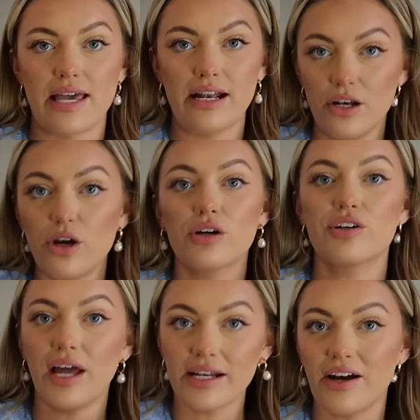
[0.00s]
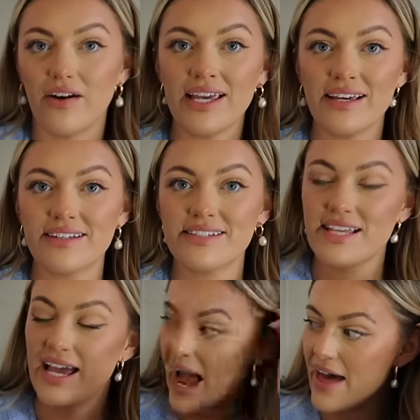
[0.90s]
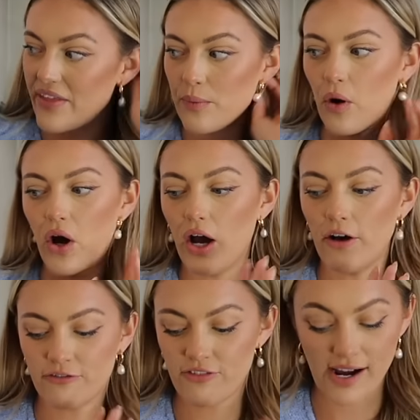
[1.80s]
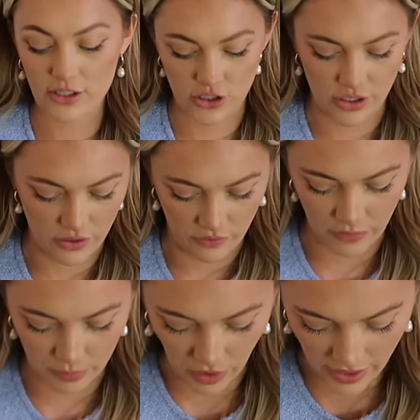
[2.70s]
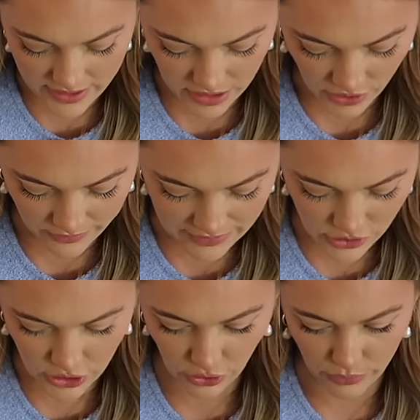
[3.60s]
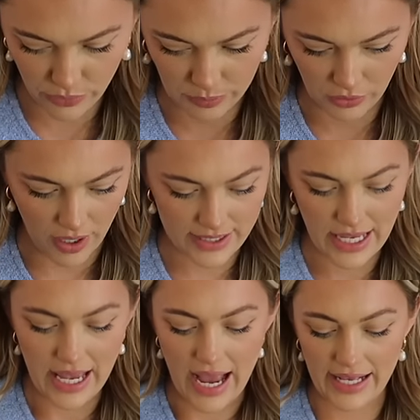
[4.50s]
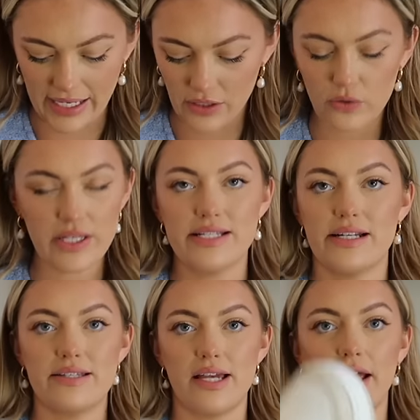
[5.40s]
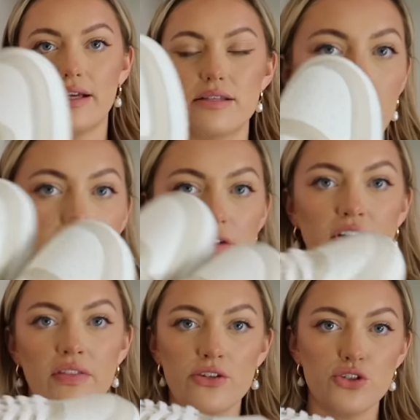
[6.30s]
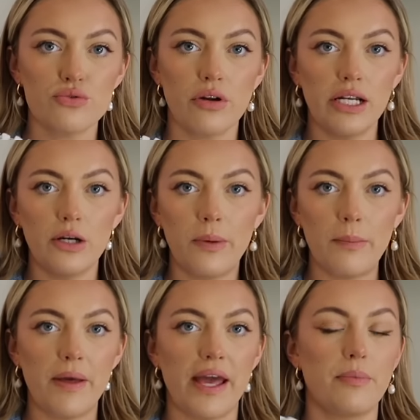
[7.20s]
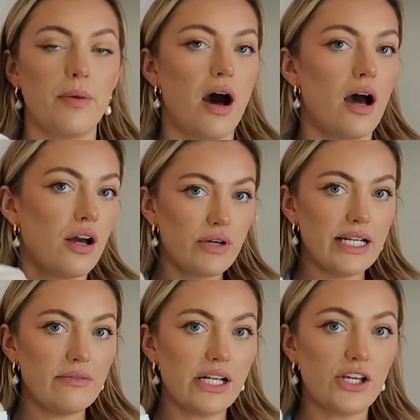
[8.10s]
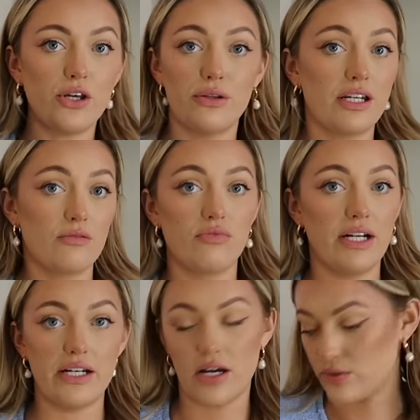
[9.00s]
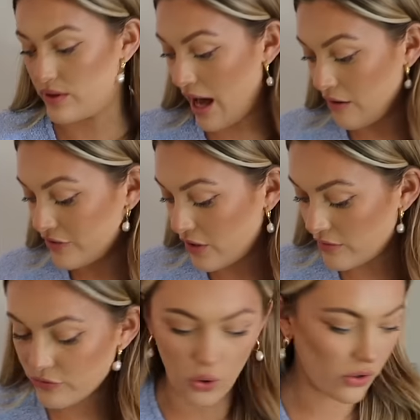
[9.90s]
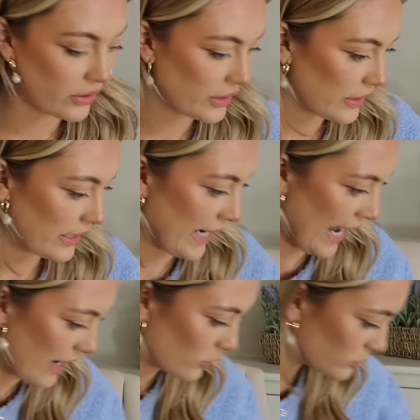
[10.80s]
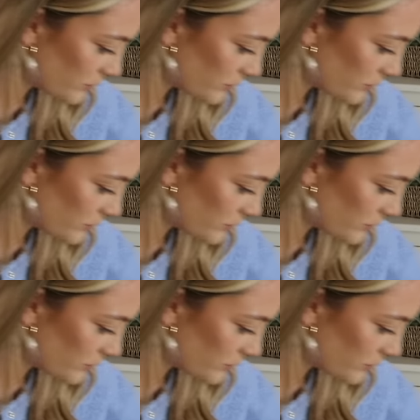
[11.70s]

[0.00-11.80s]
They look like Nikes. And they were a fraction of the price. I don't actually know the price. Again, I got these in a 6. So I find their shoes run a little bit big, but really, really cute. They look really nice with the outfit that I've got on now.